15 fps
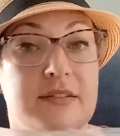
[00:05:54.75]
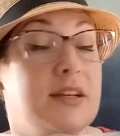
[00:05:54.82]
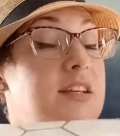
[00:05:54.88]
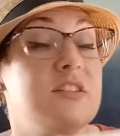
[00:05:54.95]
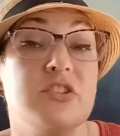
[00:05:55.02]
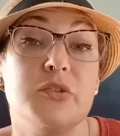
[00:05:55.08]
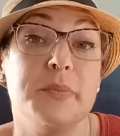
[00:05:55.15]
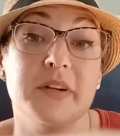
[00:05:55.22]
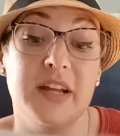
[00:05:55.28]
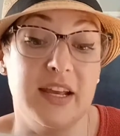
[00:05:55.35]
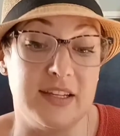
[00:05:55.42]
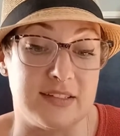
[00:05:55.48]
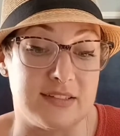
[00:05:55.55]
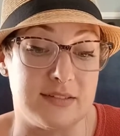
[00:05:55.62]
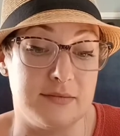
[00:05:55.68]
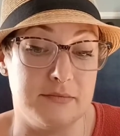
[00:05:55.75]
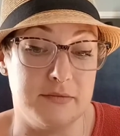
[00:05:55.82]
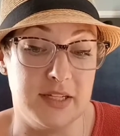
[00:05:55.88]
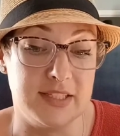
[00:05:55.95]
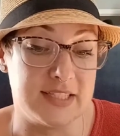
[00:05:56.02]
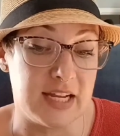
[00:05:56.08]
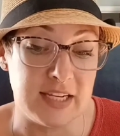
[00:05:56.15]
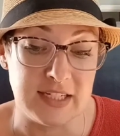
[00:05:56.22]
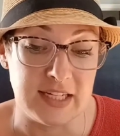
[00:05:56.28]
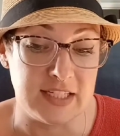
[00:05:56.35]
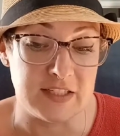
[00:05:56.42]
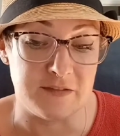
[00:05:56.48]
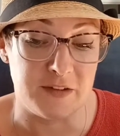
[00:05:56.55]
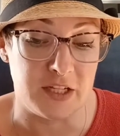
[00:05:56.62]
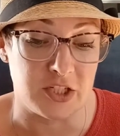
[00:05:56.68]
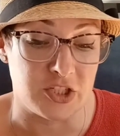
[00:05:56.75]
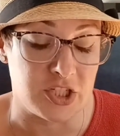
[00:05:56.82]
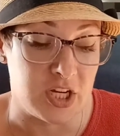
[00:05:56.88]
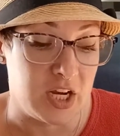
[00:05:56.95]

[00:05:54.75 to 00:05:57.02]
It's super nice. It's got a nice finish.